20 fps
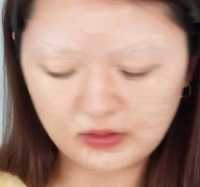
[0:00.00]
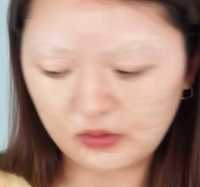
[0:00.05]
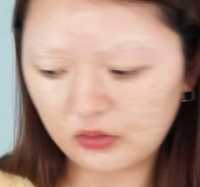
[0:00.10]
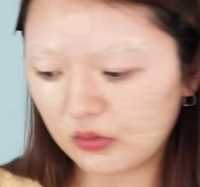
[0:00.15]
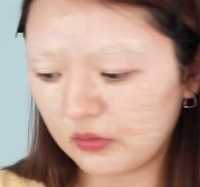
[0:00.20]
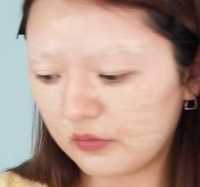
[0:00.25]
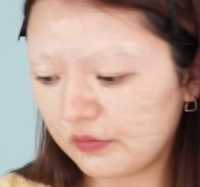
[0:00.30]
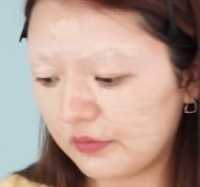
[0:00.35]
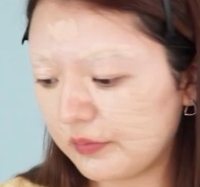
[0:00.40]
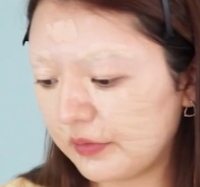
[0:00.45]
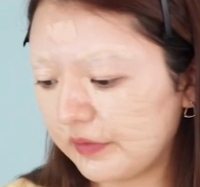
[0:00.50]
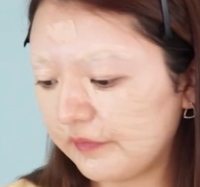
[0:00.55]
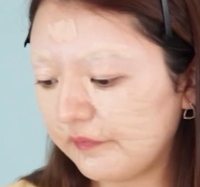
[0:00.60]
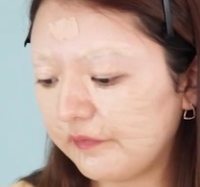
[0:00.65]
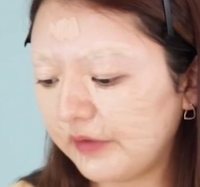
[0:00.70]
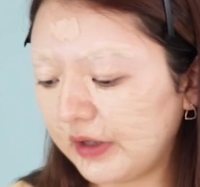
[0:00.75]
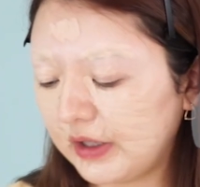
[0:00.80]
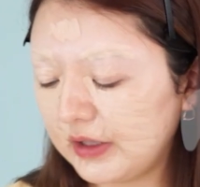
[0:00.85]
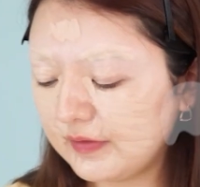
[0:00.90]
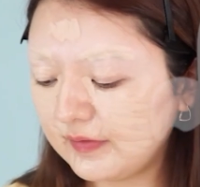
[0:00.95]
All over my
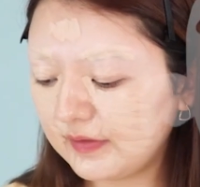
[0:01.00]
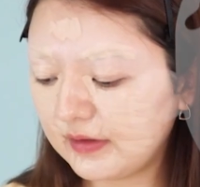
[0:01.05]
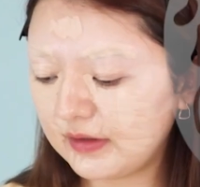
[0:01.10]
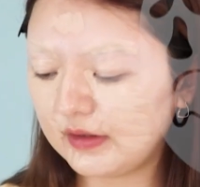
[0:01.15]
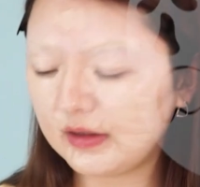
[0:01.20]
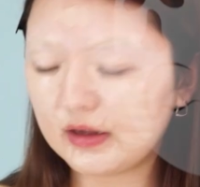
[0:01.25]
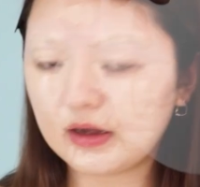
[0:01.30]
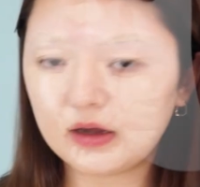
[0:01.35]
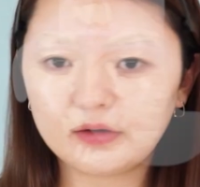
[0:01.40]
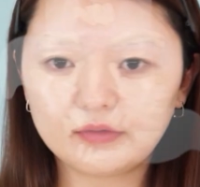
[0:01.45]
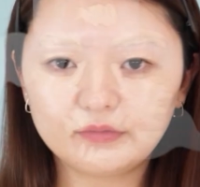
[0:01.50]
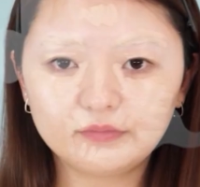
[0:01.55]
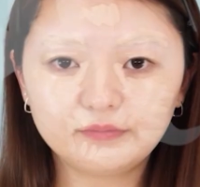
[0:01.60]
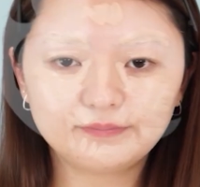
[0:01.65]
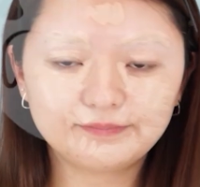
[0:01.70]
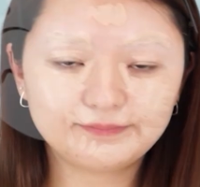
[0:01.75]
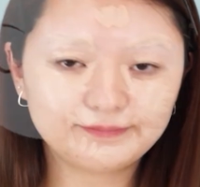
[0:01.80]
face, and now